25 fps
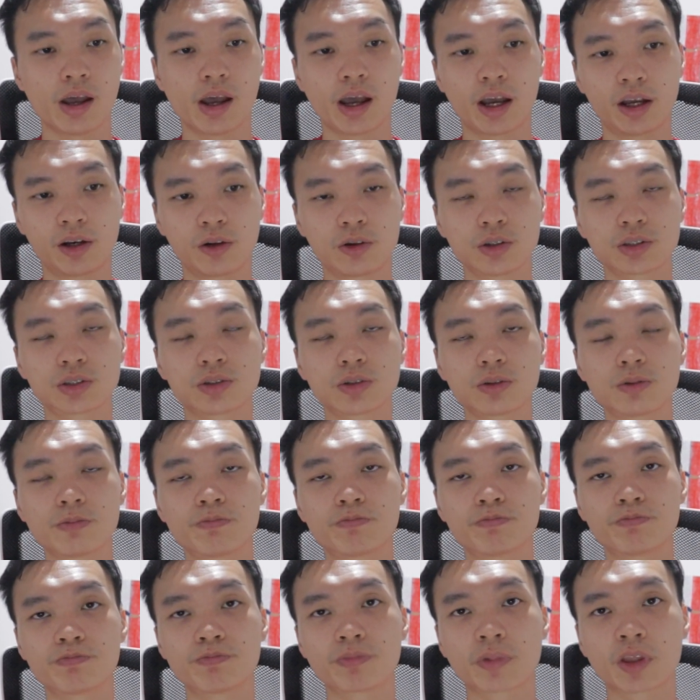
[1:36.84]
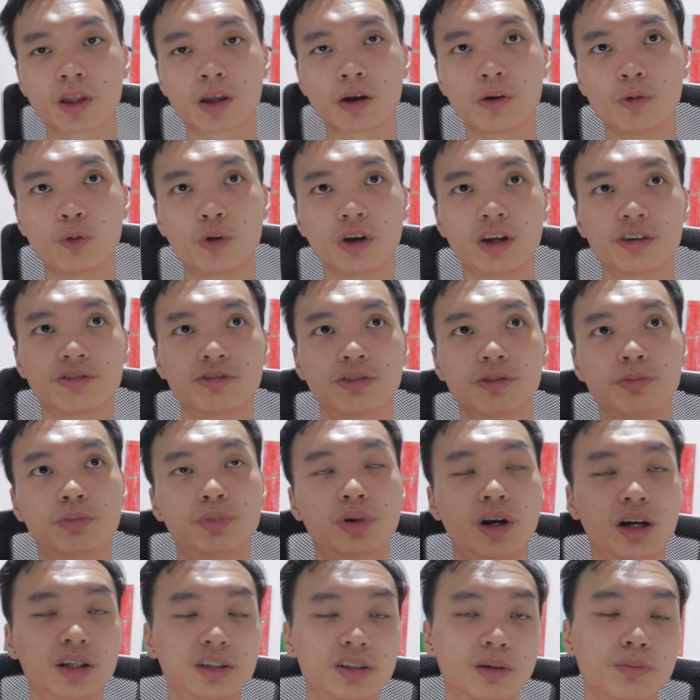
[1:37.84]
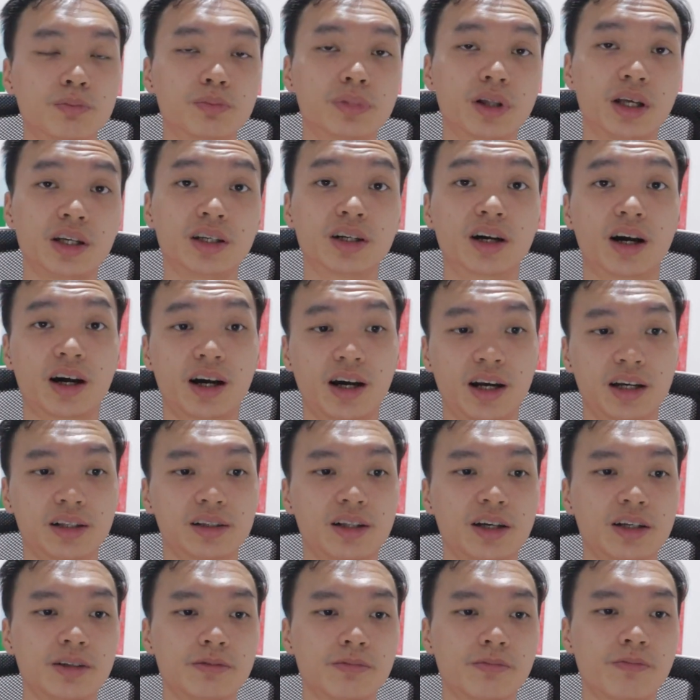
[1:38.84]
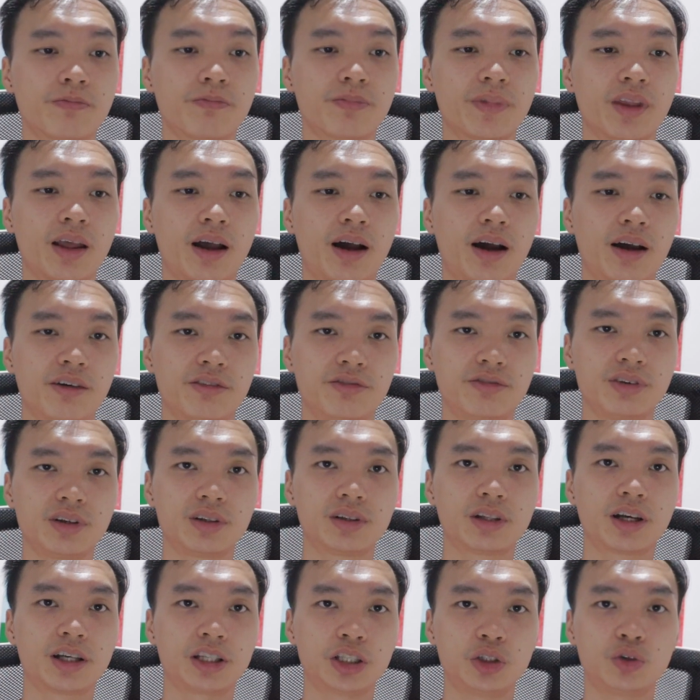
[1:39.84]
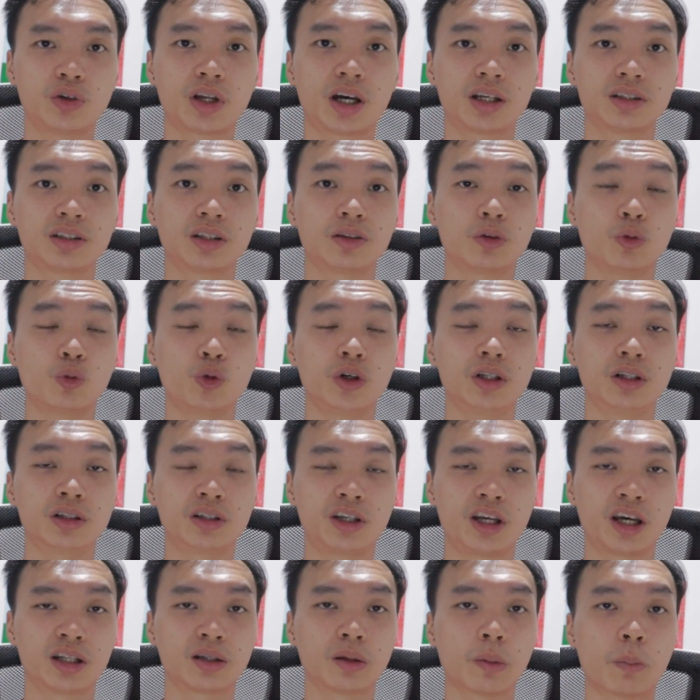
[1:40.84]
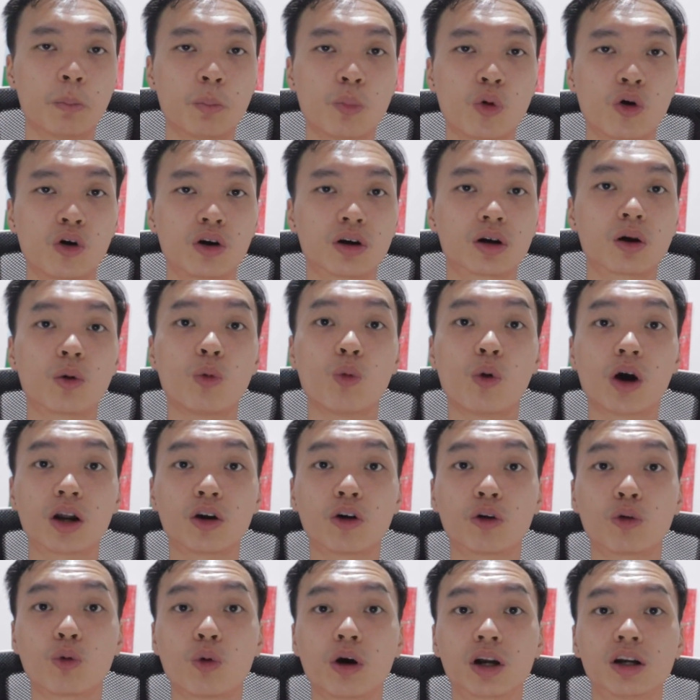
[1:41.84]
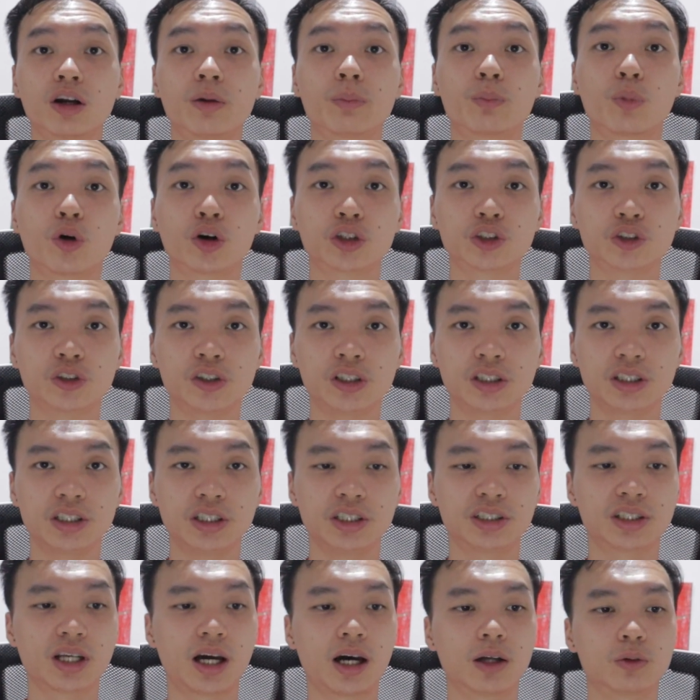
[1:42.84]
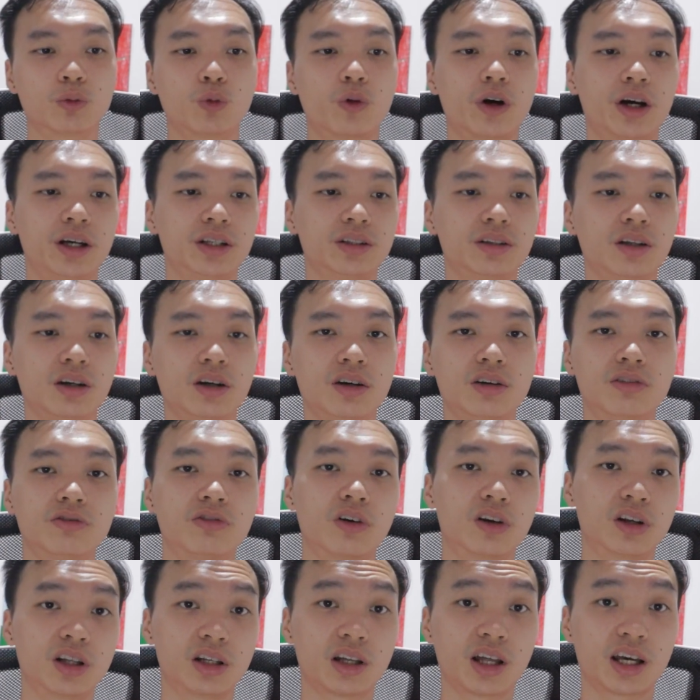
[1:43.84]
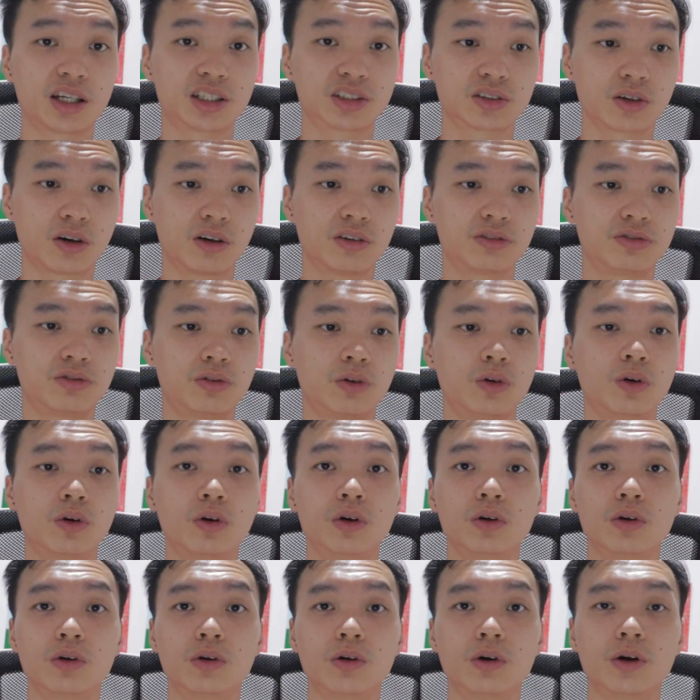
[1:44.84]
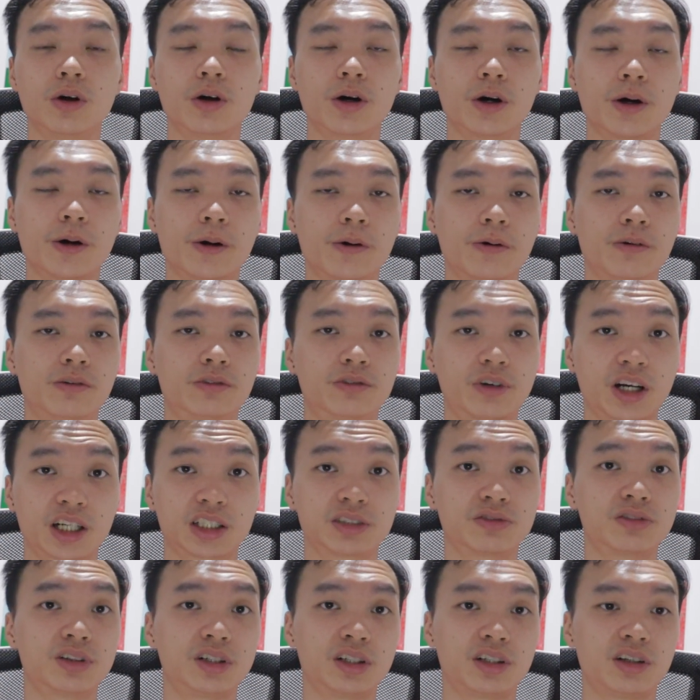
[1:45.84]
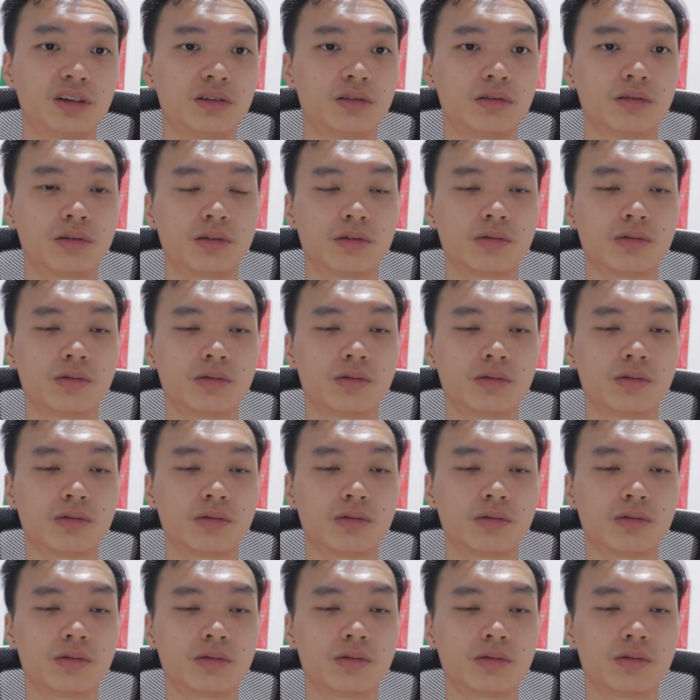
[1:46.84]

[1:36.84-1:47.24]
And also with Brighton playing a high line, I feel like United will get more one-on-one opportunities out wide for the likes of Rashford